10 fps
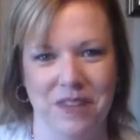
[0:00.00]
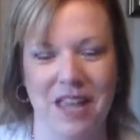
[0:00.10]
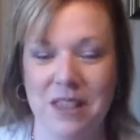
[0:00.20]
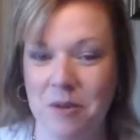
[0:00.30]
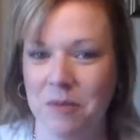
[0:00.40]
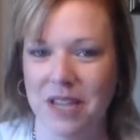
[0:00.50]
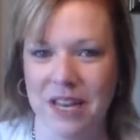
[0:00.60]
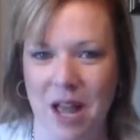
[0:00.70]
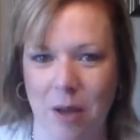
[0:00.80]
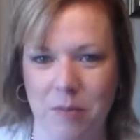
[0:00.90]
And then we can
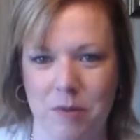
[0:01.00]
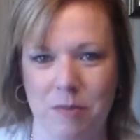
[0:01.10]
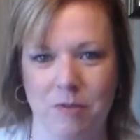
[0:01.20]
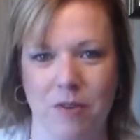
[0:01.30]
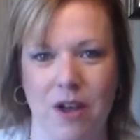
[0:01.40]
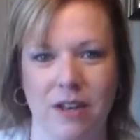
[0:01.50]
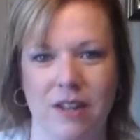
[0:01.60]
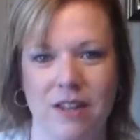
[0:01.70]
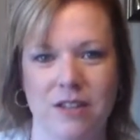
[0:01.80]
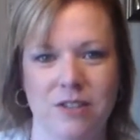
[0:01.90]
help you move on
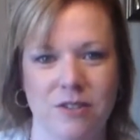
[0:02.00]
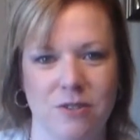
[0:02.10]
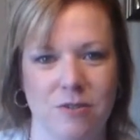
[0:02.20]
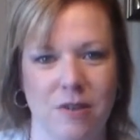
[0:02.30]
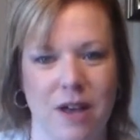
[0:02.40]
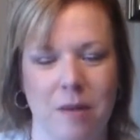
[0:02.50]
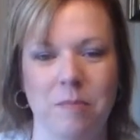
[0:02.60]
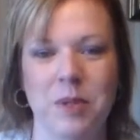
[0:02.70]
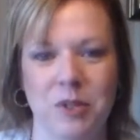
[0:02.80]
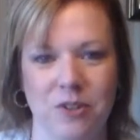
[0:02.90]
to
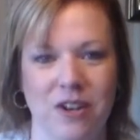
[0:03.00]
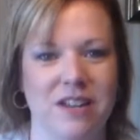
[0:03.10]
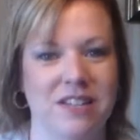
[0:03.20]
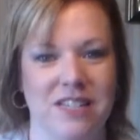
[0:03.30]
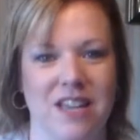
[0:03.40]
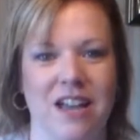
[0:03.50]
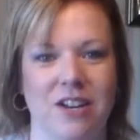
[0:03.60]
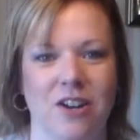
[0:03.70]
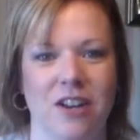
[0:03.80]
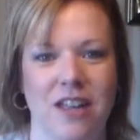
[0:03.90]
builder and
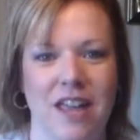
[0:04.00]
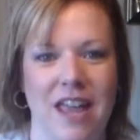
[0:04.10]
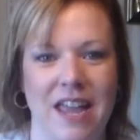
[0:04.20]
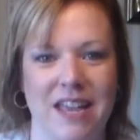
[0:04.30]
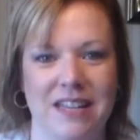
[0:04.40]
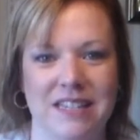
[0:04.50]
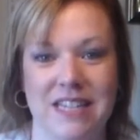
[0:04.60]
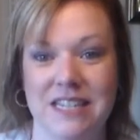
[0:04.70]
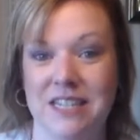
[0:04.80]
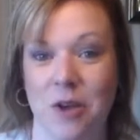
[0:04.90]
designer and
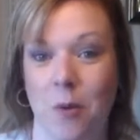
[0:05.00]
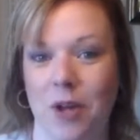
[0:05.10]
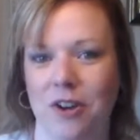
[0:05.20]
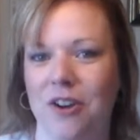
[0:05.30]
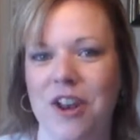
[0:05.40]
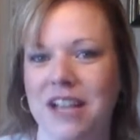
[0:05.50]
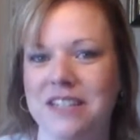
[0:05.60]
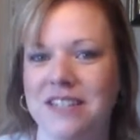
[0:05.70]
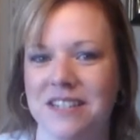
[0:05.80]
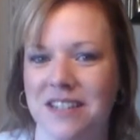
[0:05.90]
get to go on our next
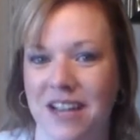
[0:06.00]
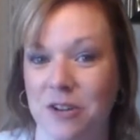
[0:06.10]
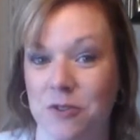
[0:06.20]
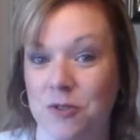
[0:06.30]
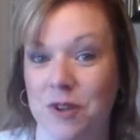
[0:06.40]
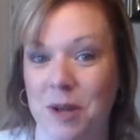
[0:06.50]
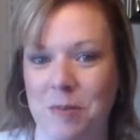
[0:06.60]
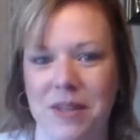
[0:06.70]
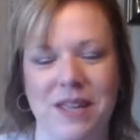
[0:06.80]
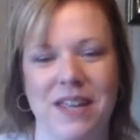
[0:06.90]
designer trip
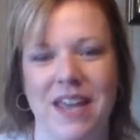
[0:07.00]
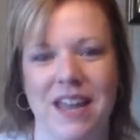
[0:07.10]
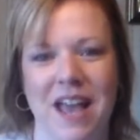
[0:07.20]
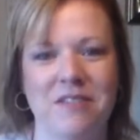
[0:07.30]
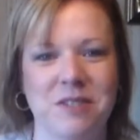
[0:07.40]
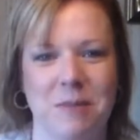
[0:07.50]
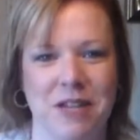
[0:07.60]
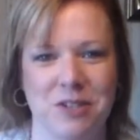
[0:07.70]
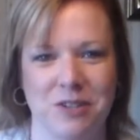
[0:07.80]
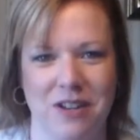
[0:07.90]
and have some
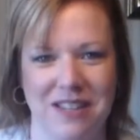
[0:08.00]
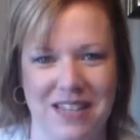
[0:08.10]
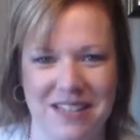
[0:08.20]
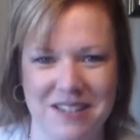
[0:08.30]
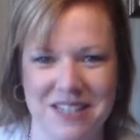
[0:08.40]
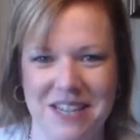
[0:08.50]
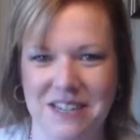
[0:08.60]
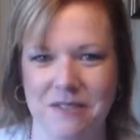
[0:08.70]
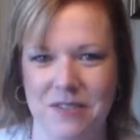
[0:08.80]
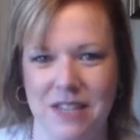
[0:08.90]
extra
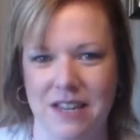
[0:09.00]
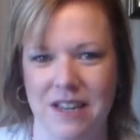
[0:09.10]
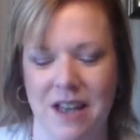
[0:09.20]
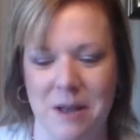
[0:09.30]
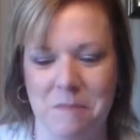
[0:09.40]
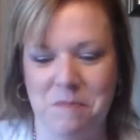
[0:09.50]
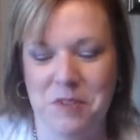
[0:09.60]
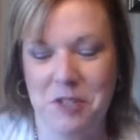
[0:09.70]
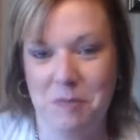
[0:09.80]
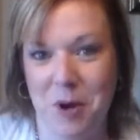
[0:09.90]
incentives and
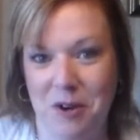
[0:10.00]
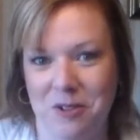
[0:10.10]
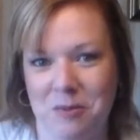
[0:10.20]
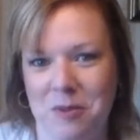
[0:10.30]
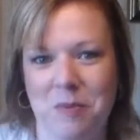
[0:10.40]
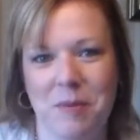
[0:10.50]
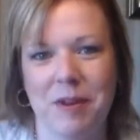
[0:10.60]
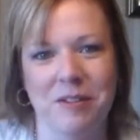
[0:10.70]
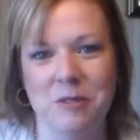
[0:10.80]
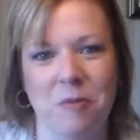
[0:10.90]
just perks with Premier.
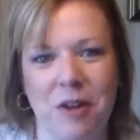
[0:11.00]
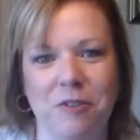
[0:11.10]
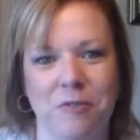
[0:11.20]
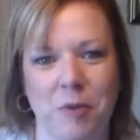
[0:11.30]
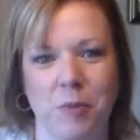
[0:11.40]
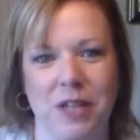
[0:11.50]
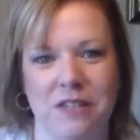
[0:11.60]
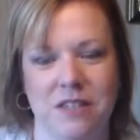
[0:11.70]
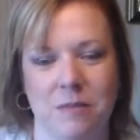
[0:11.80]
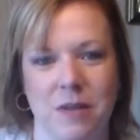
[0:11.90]
It's a wonderful
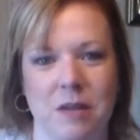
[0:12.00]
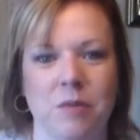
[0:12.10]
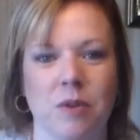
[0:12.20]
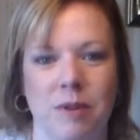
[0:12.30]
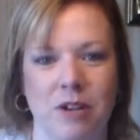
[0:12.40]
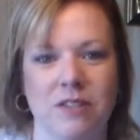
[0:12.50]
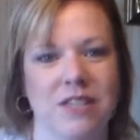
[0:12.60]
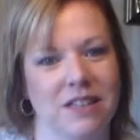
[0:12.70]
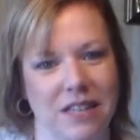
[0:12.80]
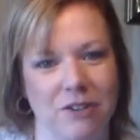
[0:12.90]
place to be in Premier as
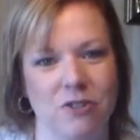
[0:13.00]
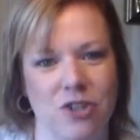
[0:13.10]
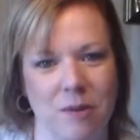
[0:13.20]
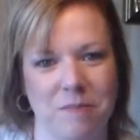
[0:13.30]
in leadership.